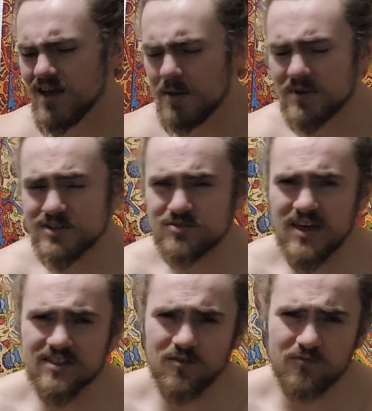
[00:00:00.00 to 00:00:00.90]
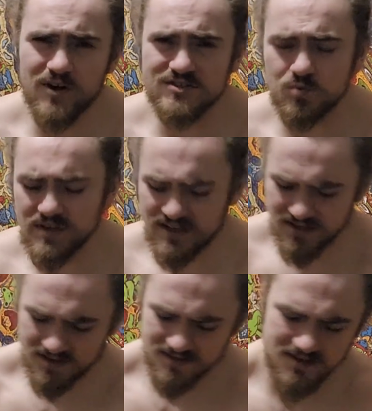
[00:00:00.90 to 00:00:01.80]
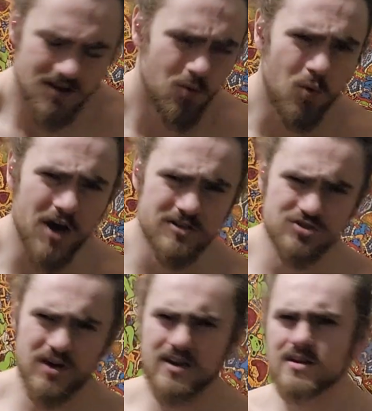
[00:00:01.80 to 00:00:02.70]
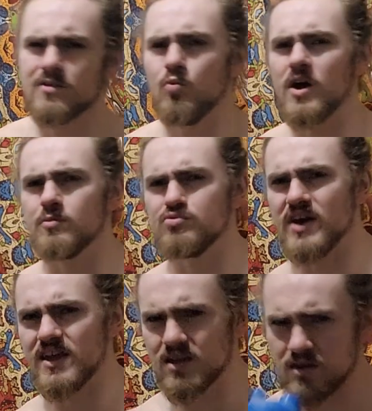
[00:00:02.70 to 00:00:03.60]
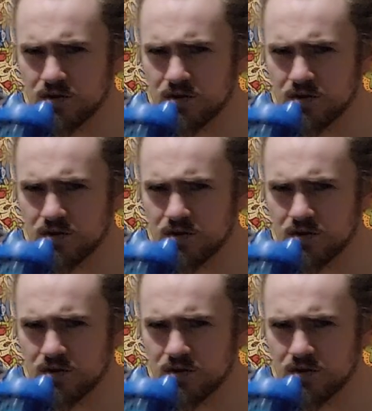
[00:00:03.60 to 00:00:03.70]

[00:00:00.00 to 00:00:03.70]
I'm going to do that the first week. Water drink, water break.